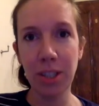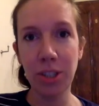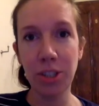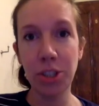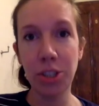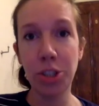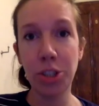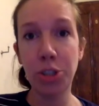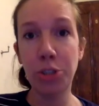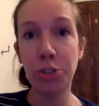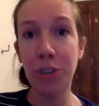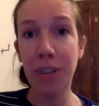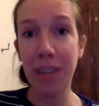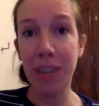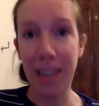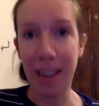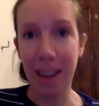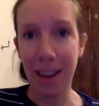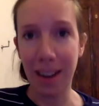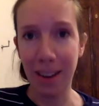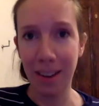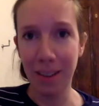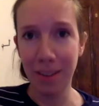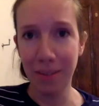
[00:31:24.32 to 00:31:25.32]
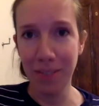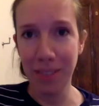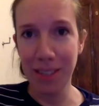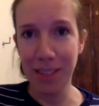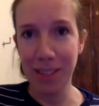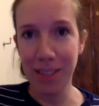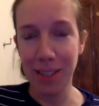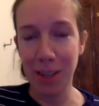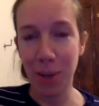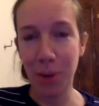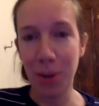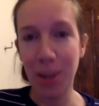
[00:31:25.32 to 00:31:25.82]
streaker
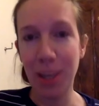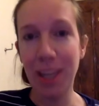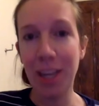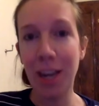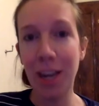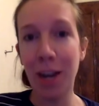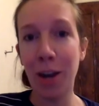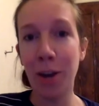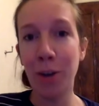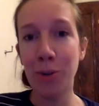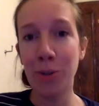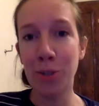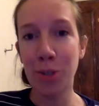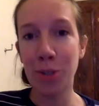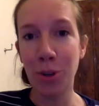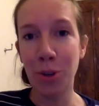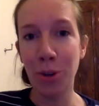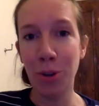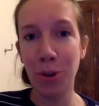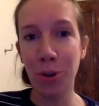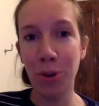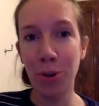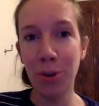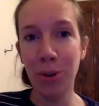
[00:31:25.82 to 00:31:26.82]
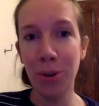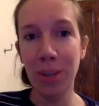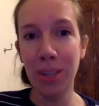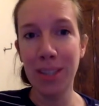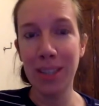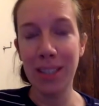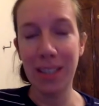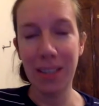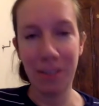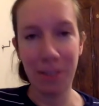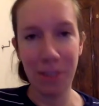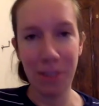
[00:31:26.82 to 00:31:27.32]
so he goes to
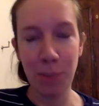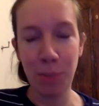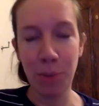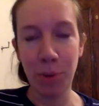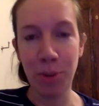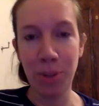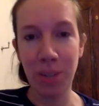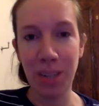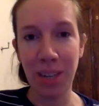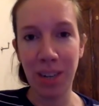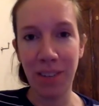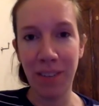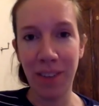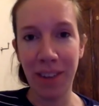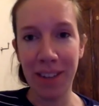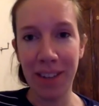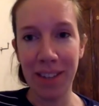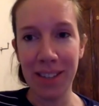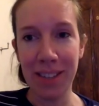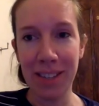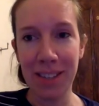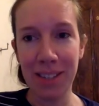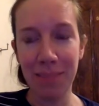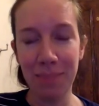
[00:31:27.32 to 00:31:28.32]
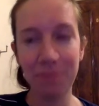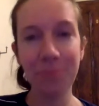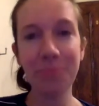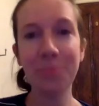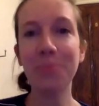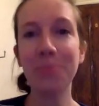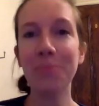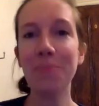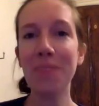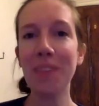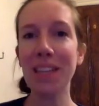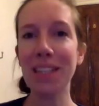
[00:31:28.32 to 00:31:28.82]
different sporting events
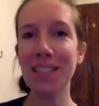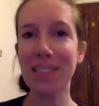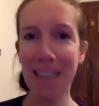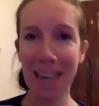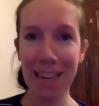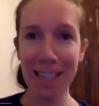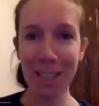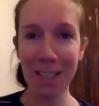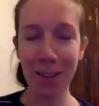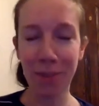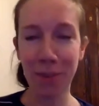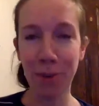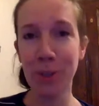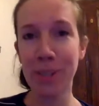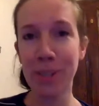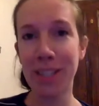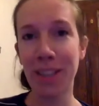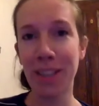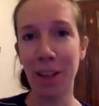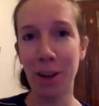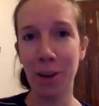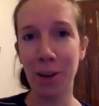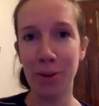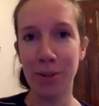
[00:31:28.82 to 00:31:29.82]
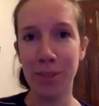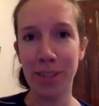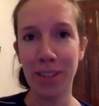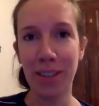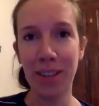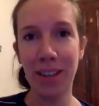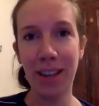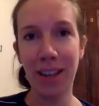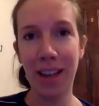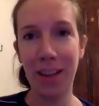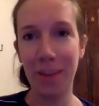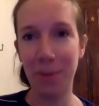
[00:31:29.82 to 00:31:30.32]
takes off all his clothes
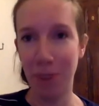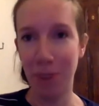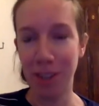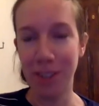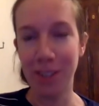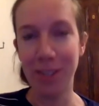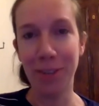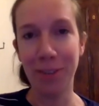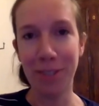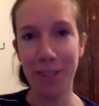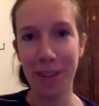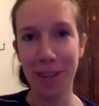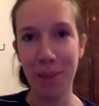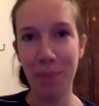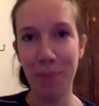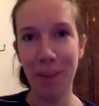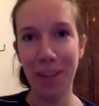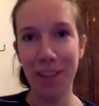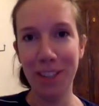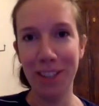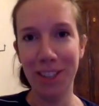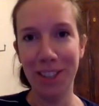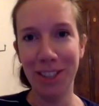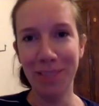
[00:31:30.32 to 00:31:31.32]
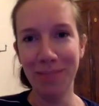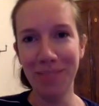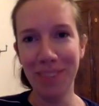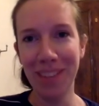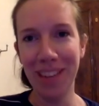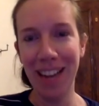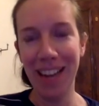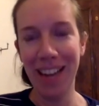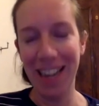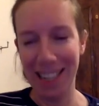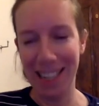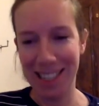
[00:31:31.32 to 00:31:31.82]
and runs onto the pitch
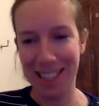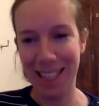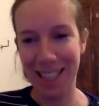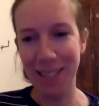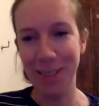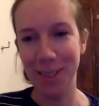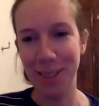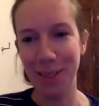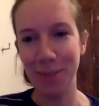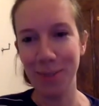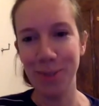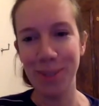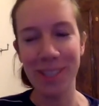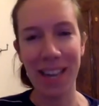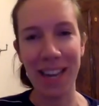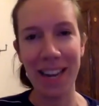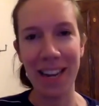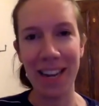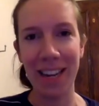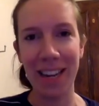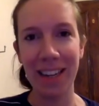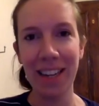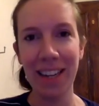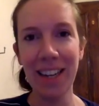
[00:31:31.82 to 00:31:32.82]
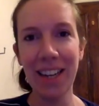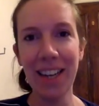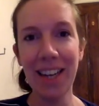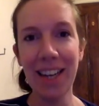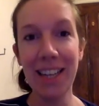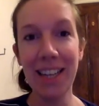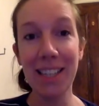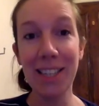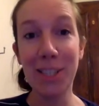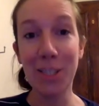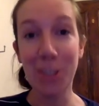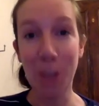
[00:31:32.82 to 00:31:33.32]
and as he was saying,
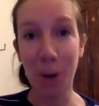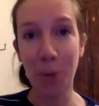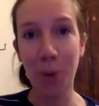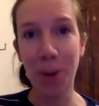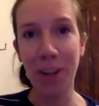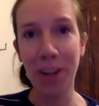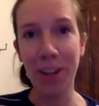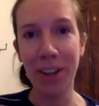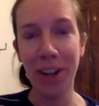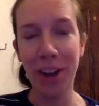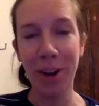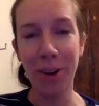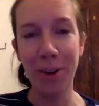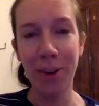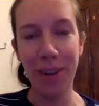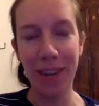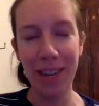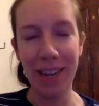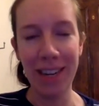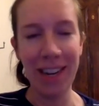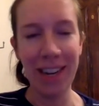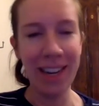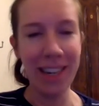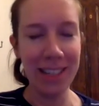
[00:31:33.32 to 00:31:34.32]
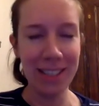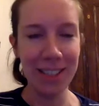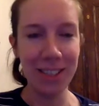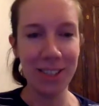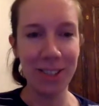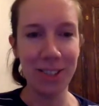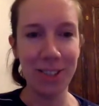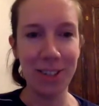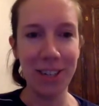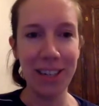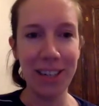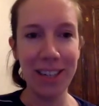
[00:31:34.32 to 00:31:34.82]
he's so well known in that
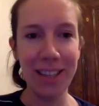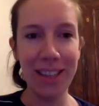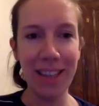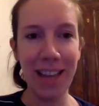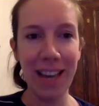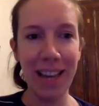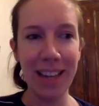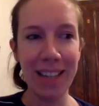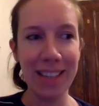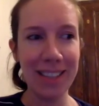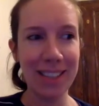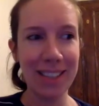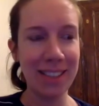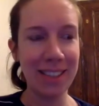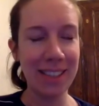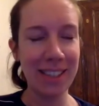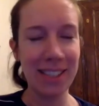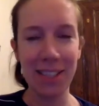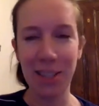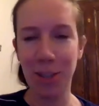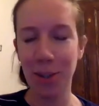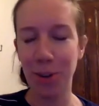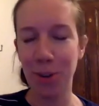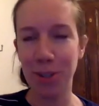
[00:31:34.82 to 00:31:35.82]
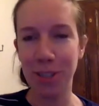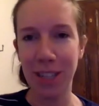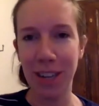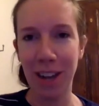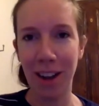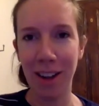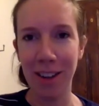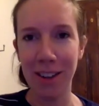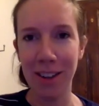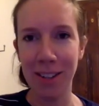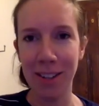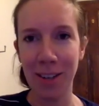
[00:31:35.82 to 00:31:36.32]
industry that the security
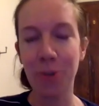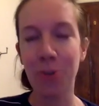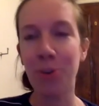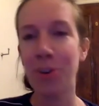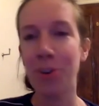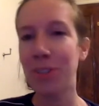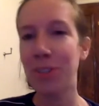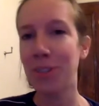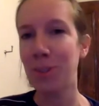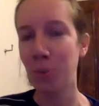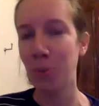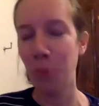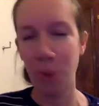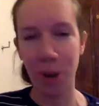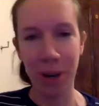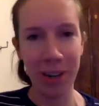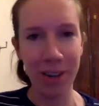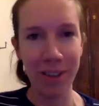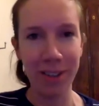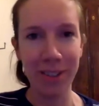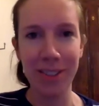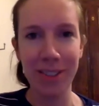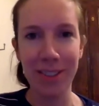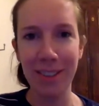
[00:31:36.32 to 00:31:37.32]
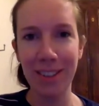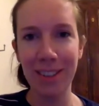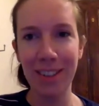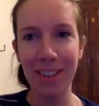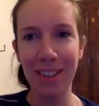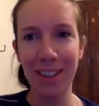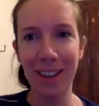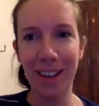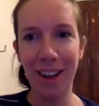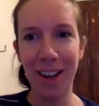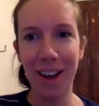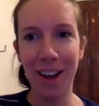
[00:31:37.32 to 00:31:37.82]
guards across the world
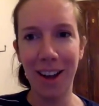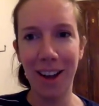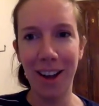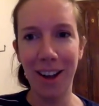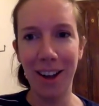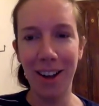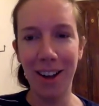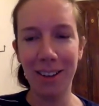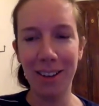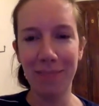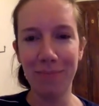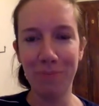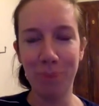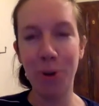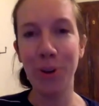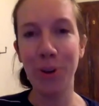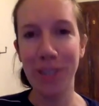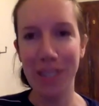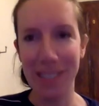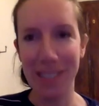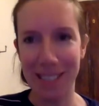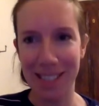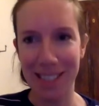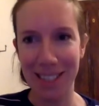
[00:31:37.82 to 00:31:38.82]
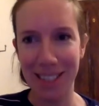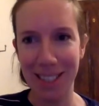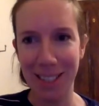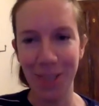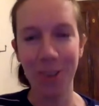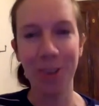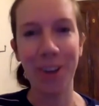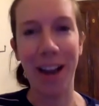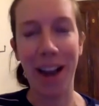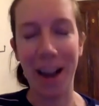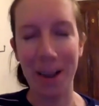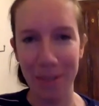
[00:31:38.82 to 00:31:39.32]
are poised to
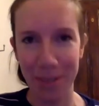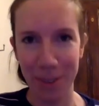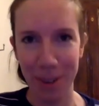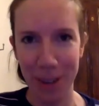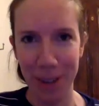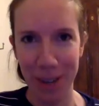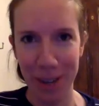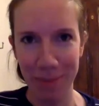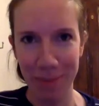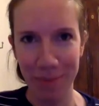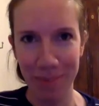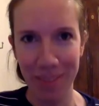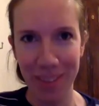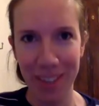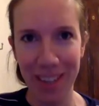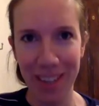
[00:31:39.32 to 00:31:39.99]
look out for him.